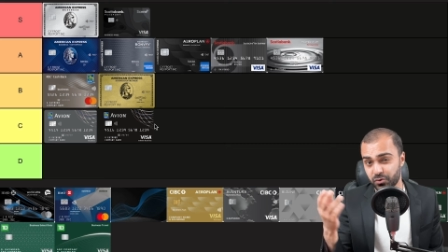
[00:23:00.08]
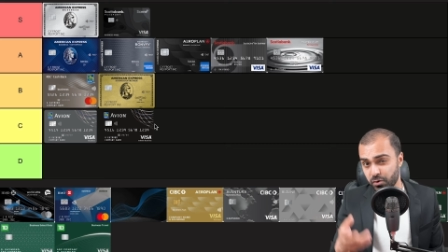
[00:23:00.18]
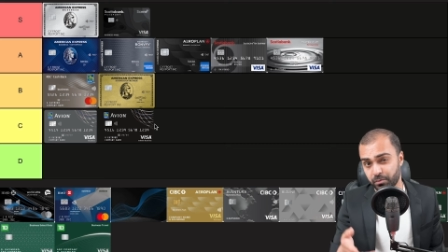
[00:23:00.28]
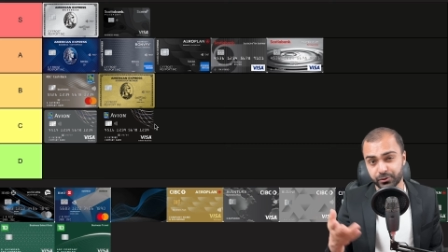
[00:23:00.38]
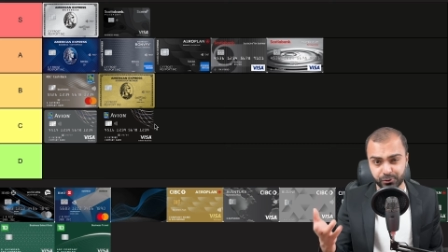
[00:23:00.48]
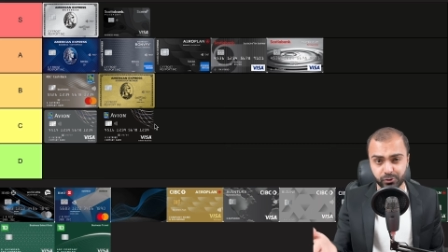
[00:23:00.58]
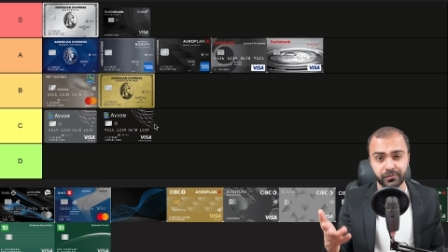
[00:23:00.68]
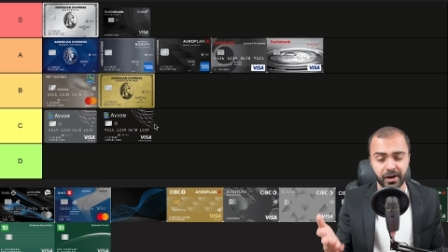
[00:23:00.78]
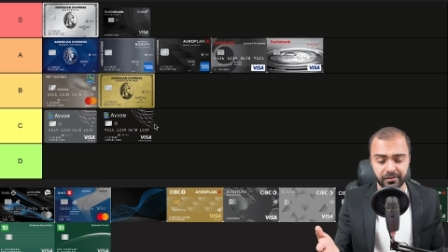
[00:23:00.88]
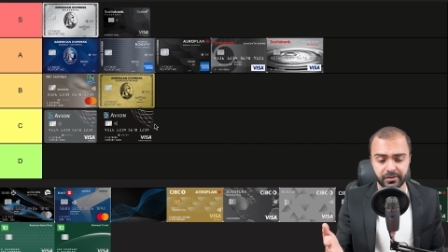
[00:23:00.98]
you
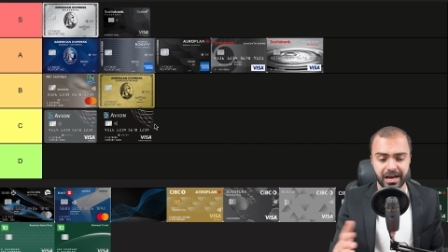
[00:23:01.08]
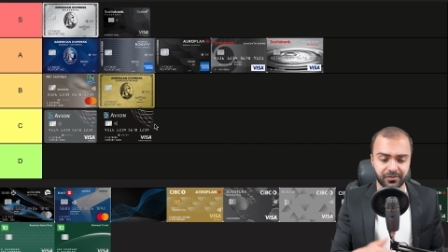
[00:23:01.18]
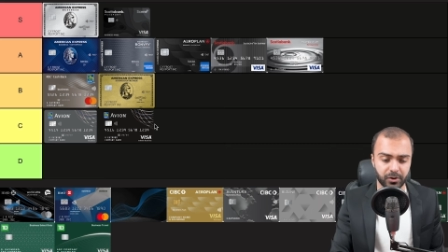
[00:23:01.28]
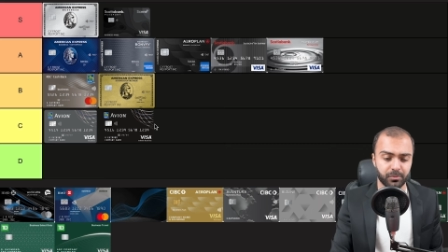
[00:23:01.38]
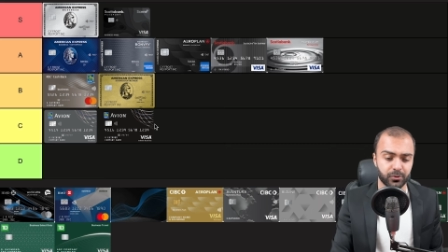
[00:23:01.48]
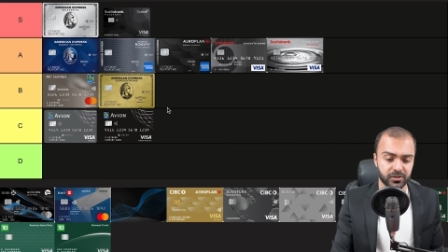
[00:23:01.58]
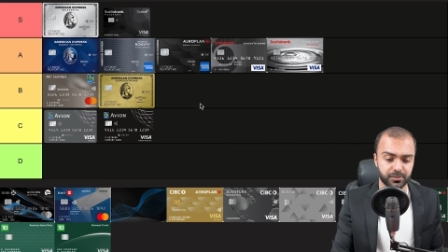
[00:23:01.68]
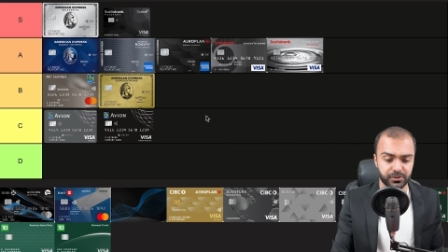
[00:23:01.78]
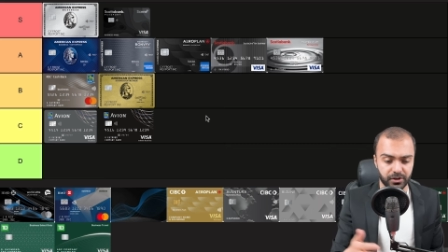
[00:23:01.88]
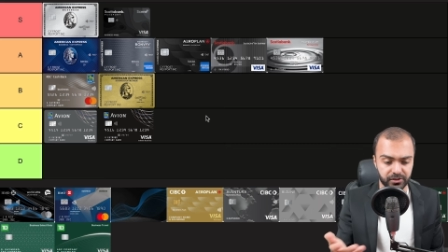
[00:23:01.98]
1.25 Avion points
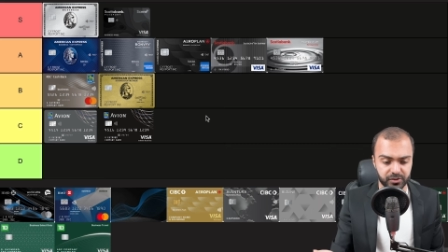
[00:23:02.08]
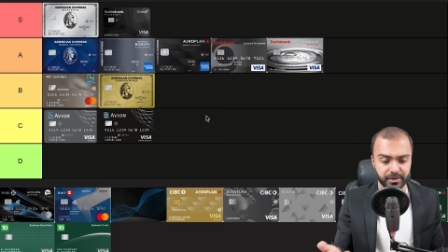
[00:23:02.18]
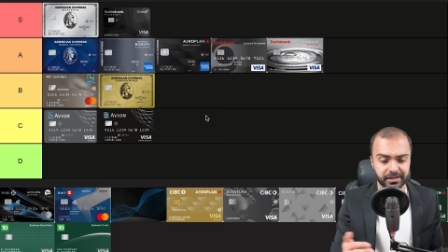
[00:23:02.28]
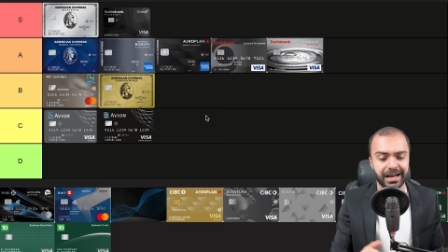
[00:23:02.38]
per dollar spent.